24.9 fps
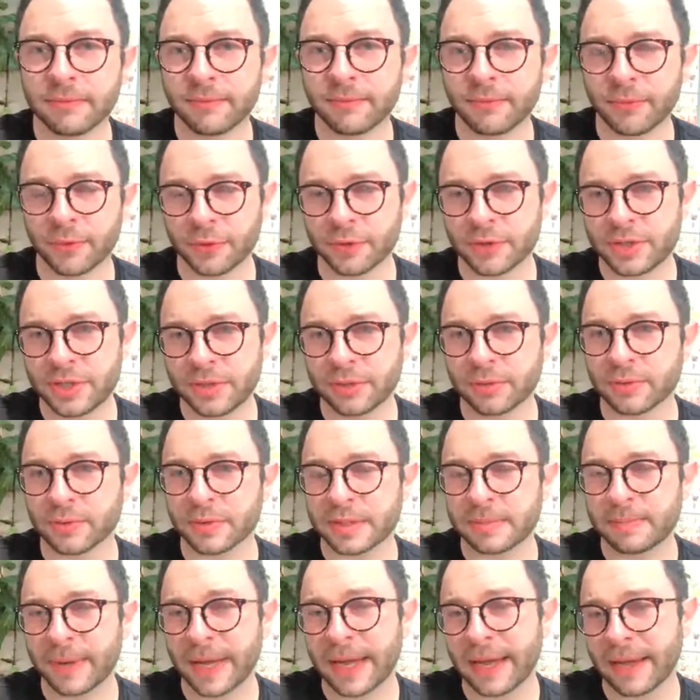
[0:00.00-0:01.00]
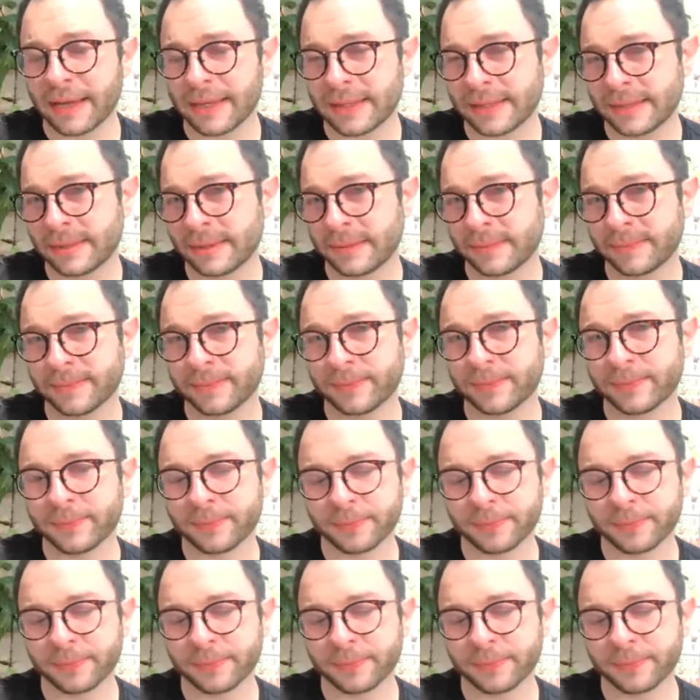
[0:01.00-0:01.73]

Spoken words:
for the children's beds.